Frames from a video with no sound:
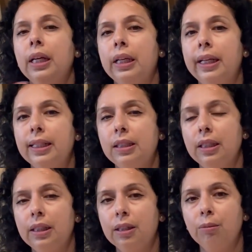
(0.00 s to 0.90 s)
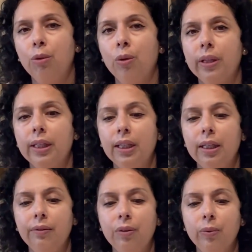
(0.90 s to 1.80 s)
Next day in the morning,
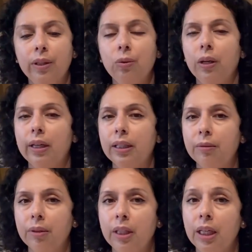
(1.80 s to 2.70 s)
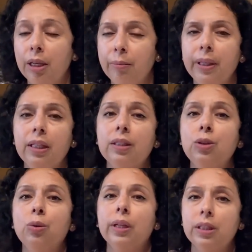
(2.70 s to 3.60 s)
even when you are in periods,
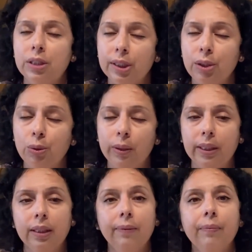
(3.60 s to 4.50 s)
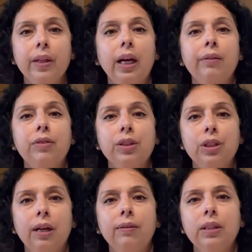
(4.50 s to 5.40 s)
you can still do it. After
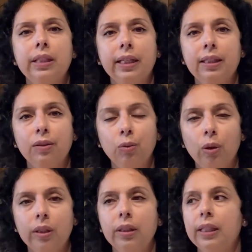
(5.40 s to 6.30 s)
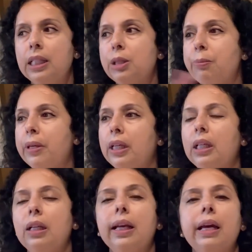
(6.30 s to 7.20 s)
shower, take that water and
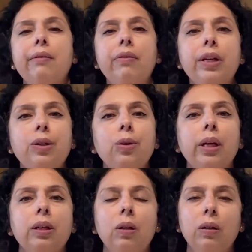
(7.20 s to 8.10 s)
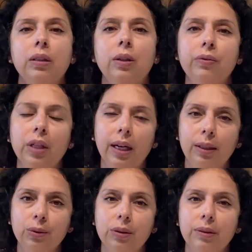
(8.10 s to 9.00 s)
sprinkle every nook and corner of the
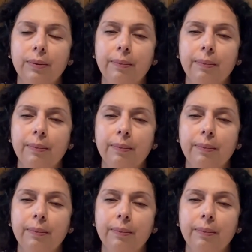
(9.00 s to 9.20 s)
house.